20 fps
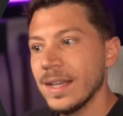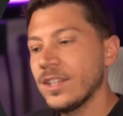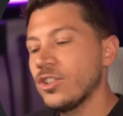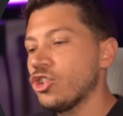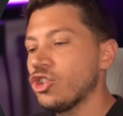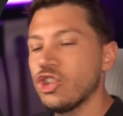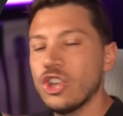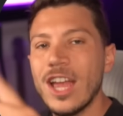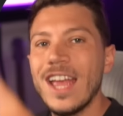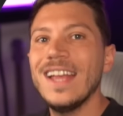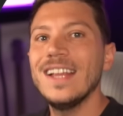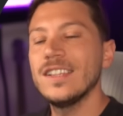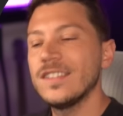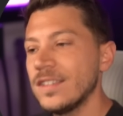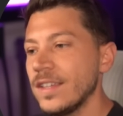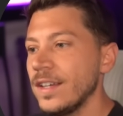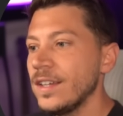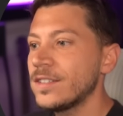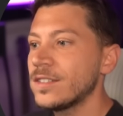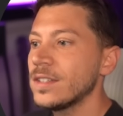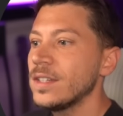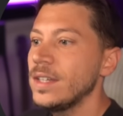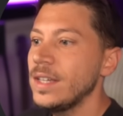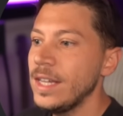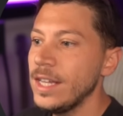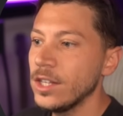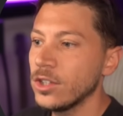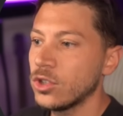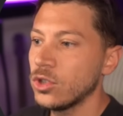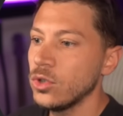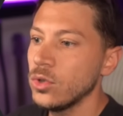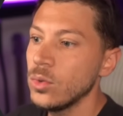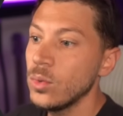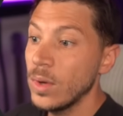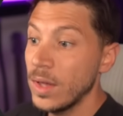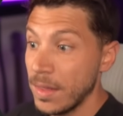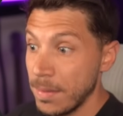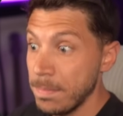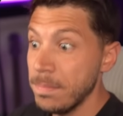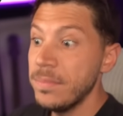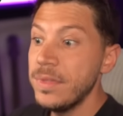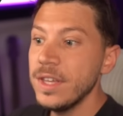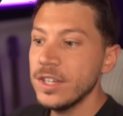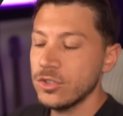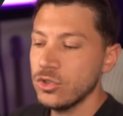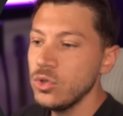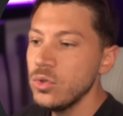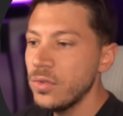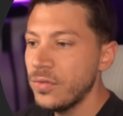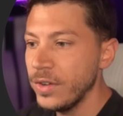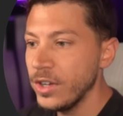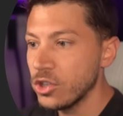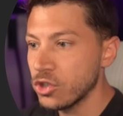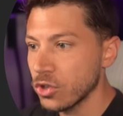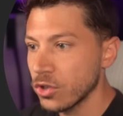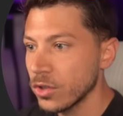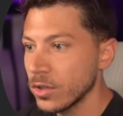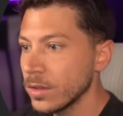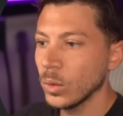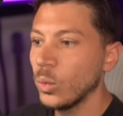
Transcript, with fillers: change this into this new feature,